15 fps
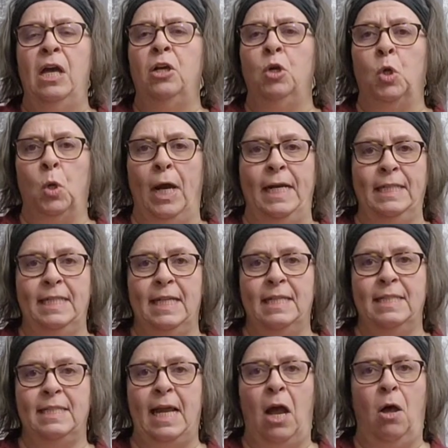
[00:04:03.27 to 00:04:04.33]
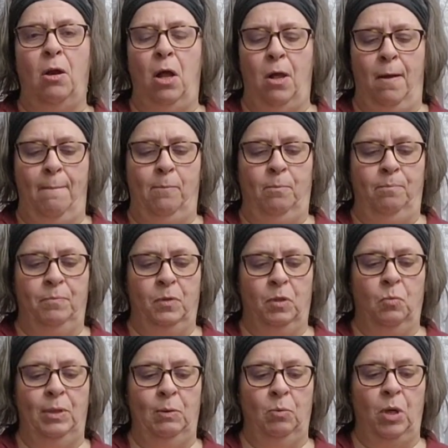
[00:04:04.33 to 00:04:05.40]
Great test out.
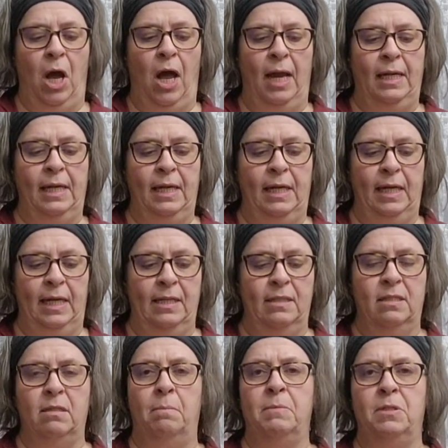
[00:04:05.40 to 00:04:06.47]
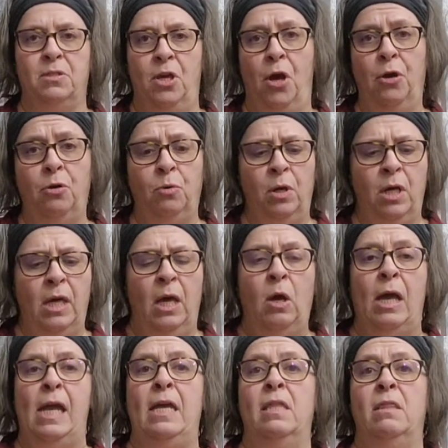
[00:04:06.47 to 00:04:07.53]
We were hiking in some snow,
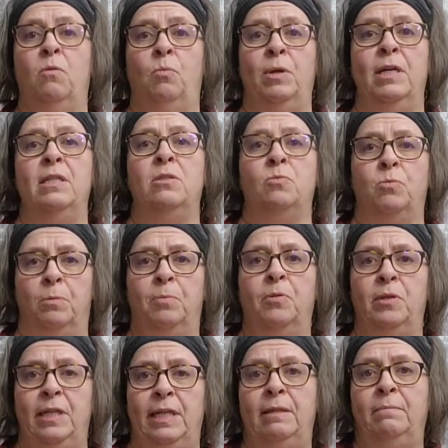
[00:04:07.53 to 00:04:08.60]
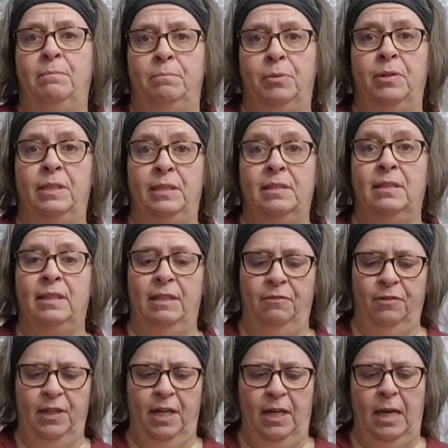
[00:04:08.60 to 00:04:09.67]
and the winds were pretty
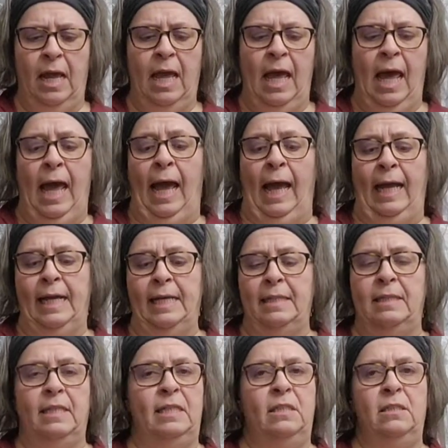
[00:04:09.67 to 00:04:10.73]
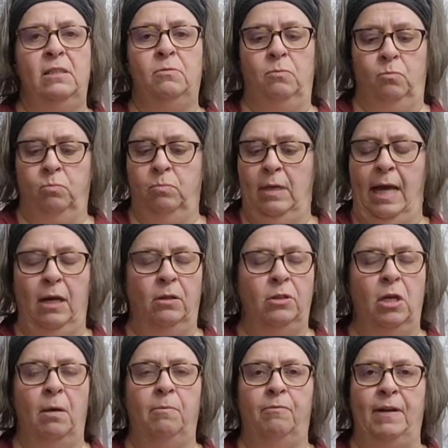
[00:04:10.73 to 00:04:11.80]
significant, and these held
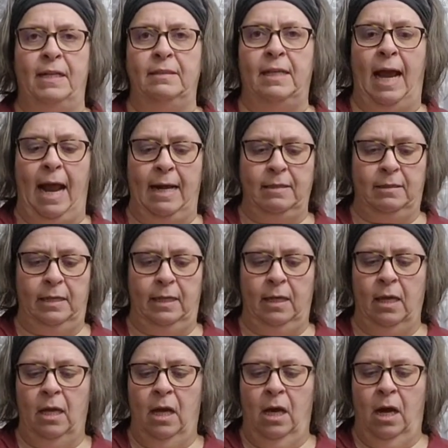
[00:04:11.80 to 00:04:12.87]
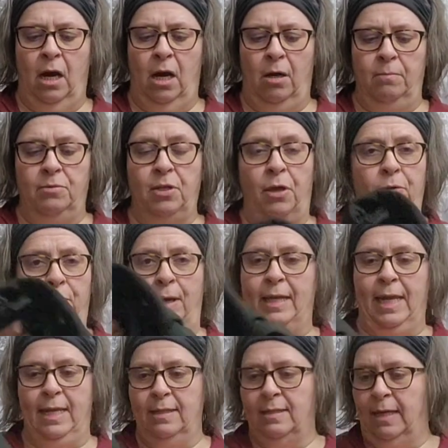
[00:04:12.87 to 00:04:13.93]
up fantastic. So I
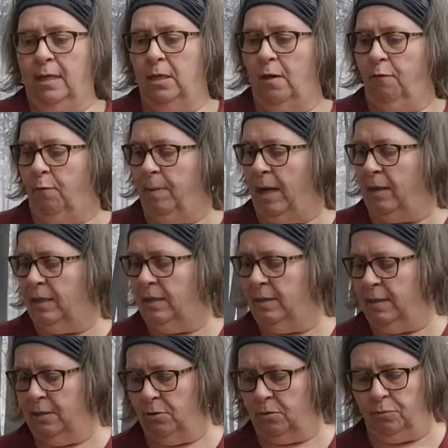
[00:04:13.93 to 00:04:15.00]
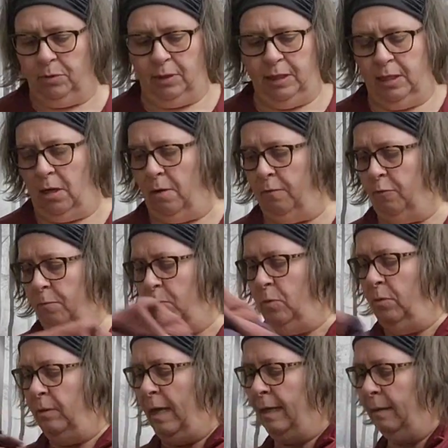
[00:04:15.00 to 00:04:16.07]
can't say enough about these. These are really
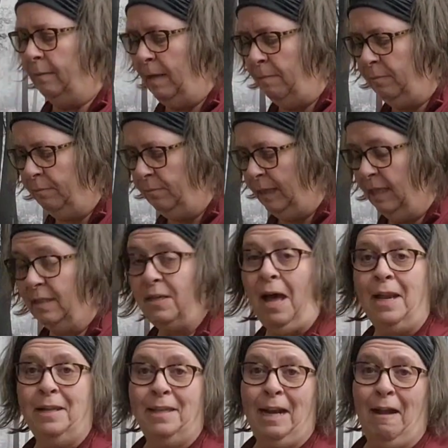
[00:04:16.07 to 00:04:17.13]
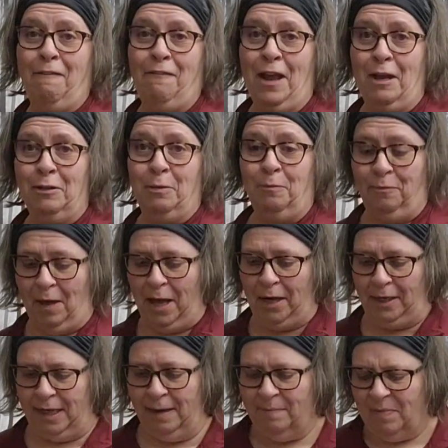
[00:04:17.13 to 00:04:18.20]
comfortable. I'm excited that I found them
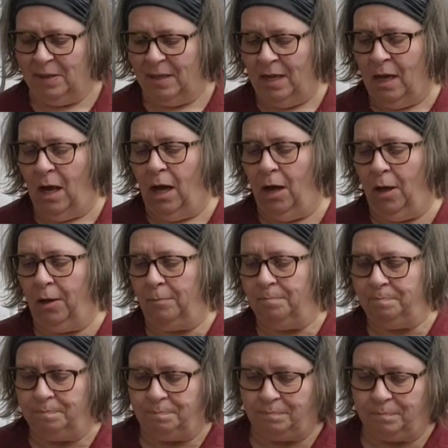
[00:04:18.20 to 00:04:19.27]
finally. And